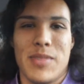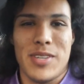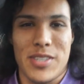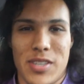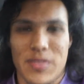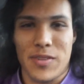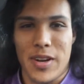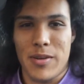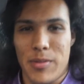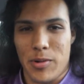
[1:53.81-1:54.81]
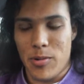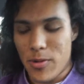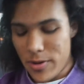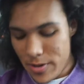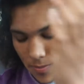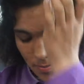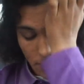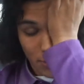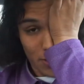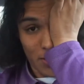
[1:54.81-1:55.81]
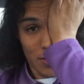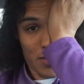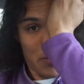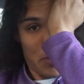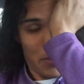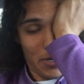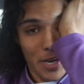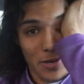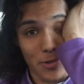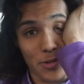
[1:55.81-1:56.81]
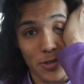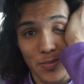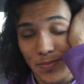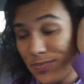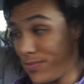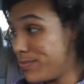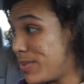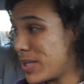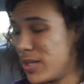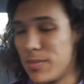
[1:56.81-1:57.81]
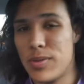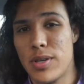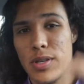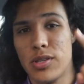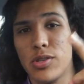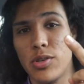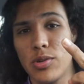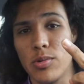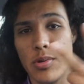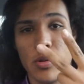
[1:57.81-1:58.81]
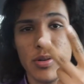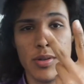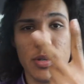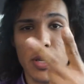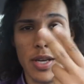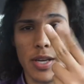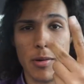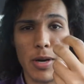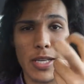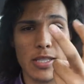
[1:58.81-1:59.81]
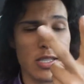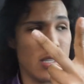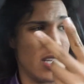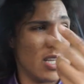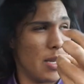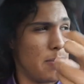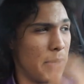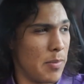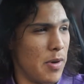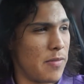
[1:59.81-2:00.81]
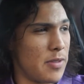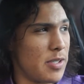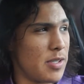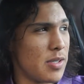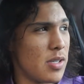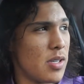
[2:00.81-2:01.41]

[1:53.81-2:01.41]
All right, sorry, I forgot to record, but I stopped at McDonald's, picked up two egg white delight McMuffins,